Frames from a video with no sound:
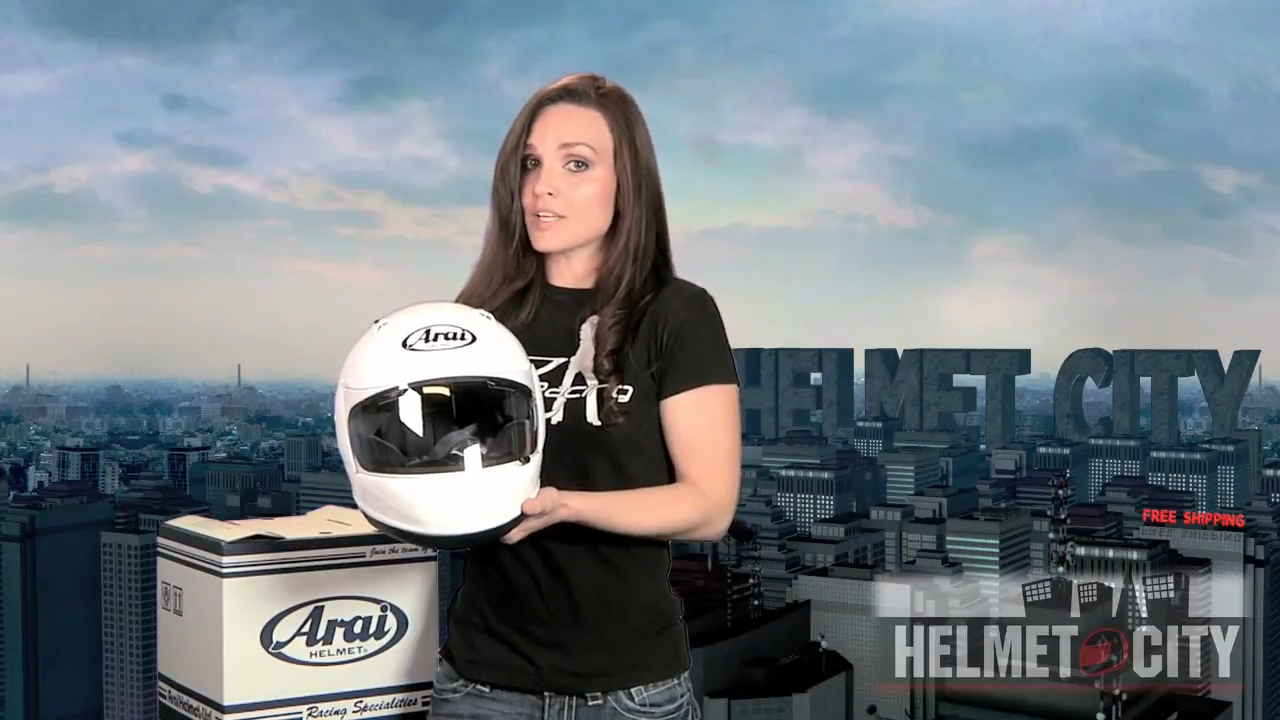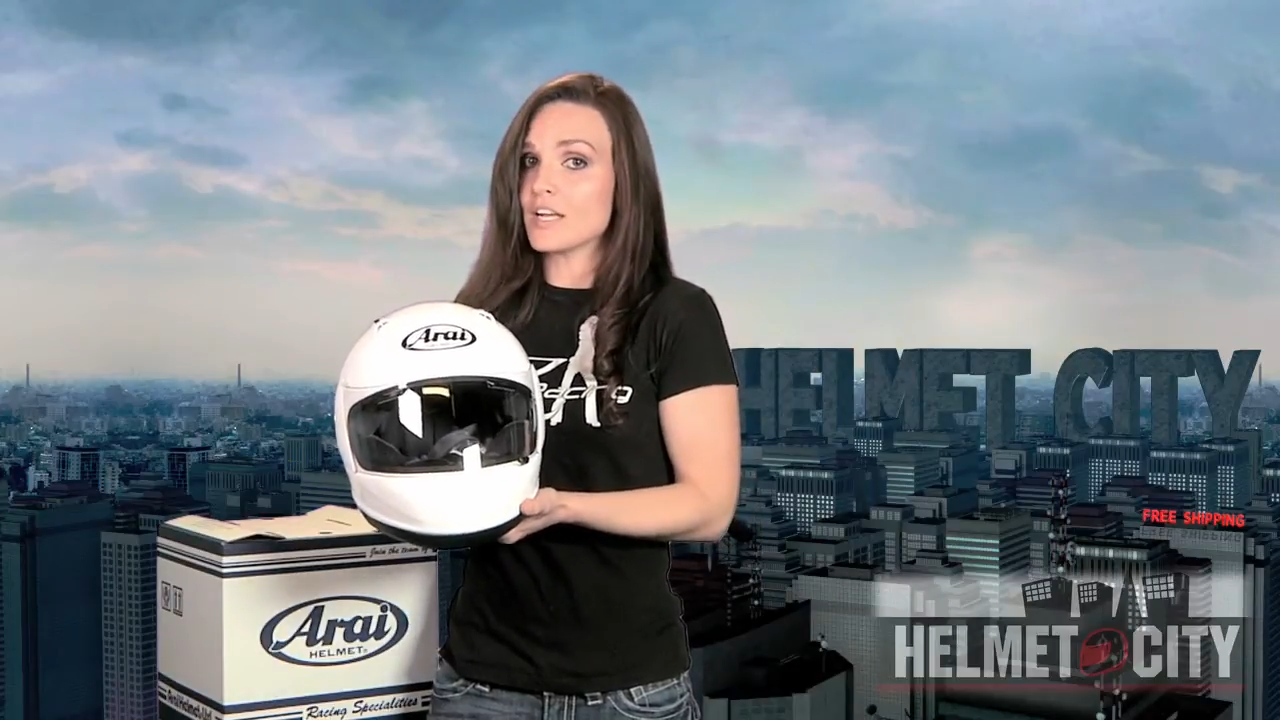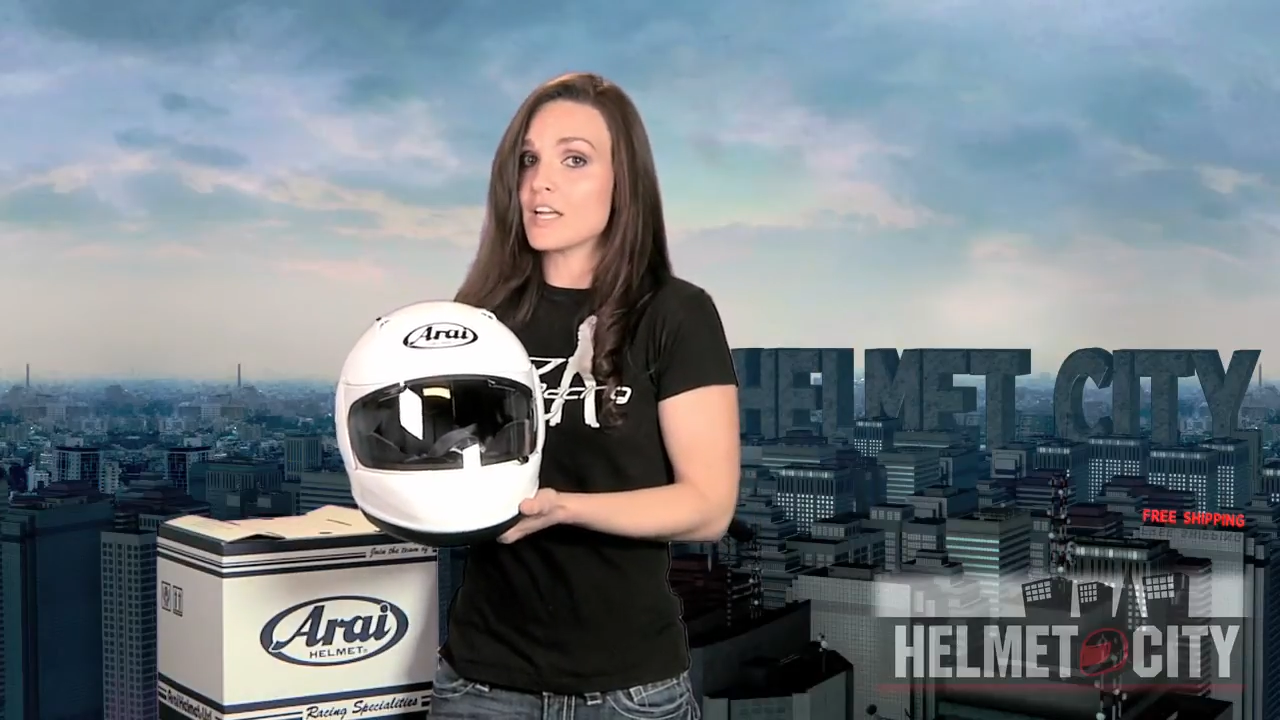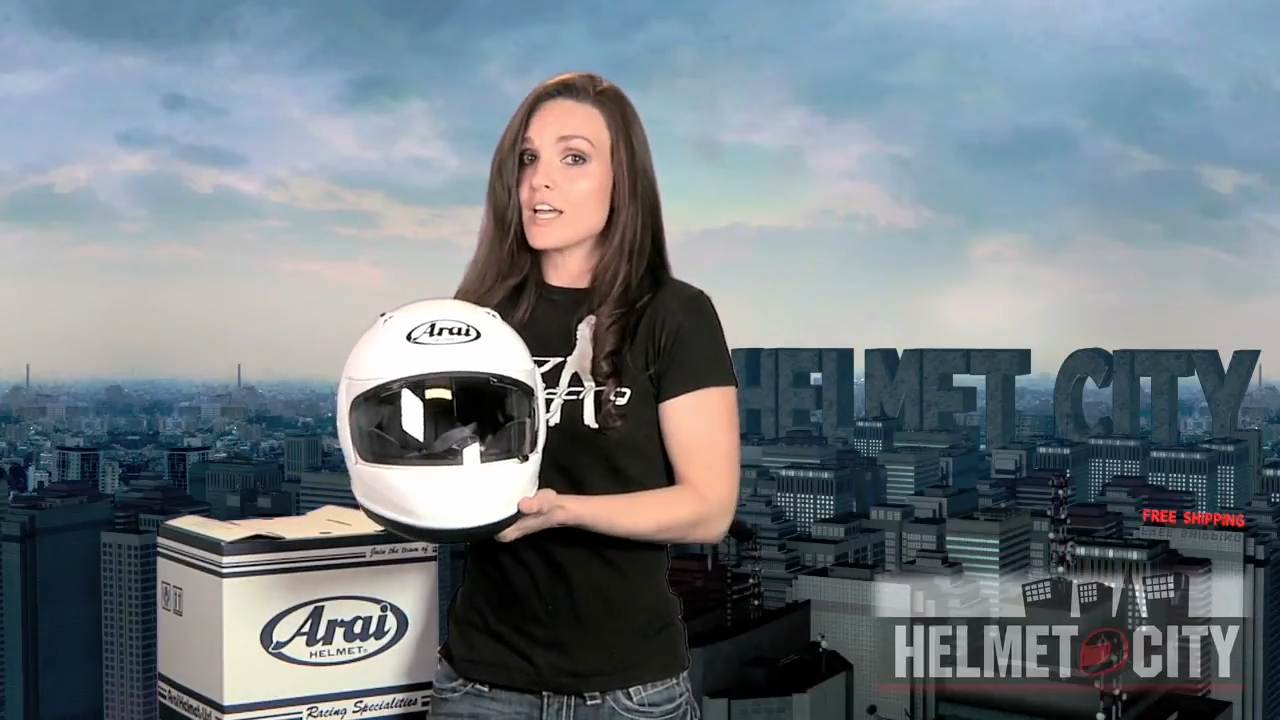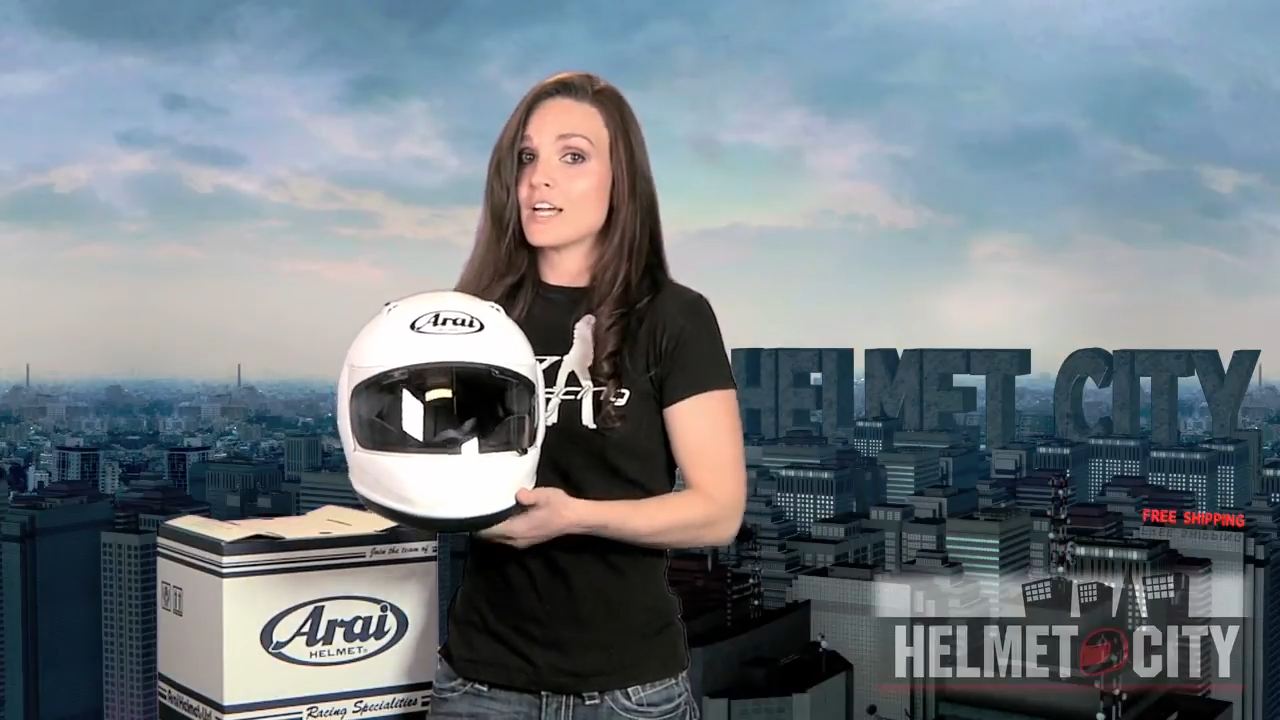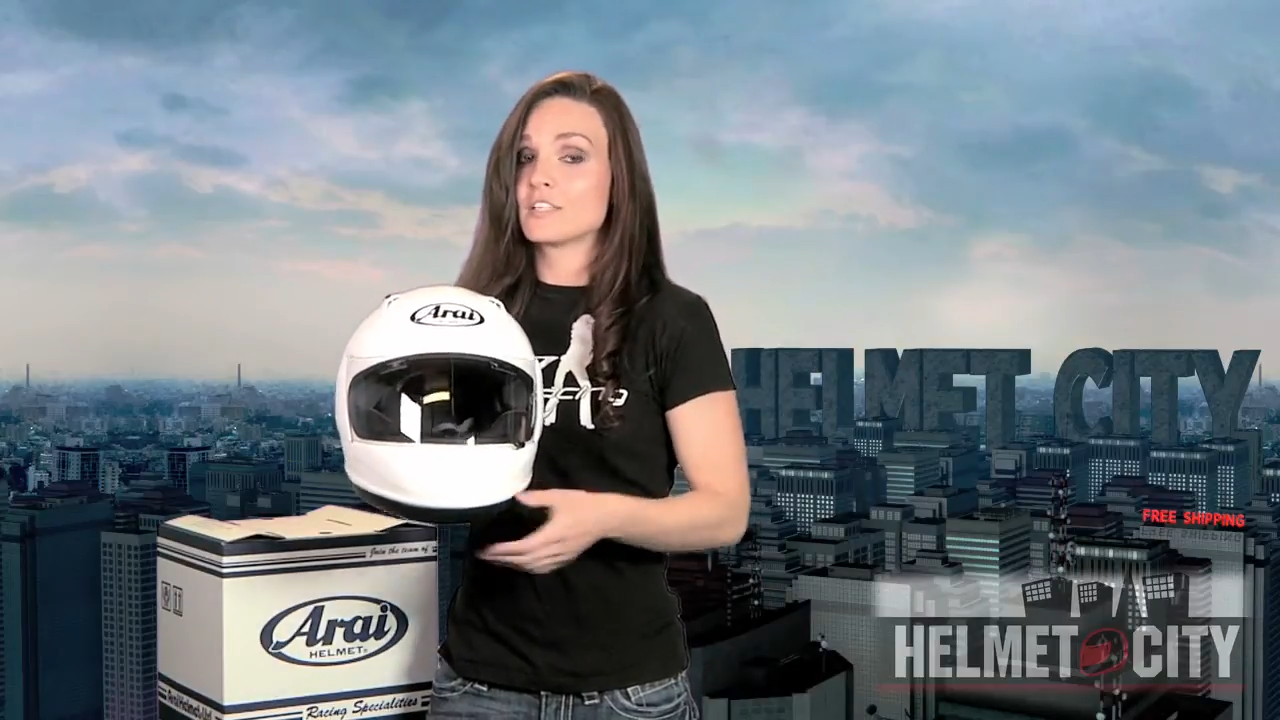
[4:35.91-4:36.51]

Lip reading: it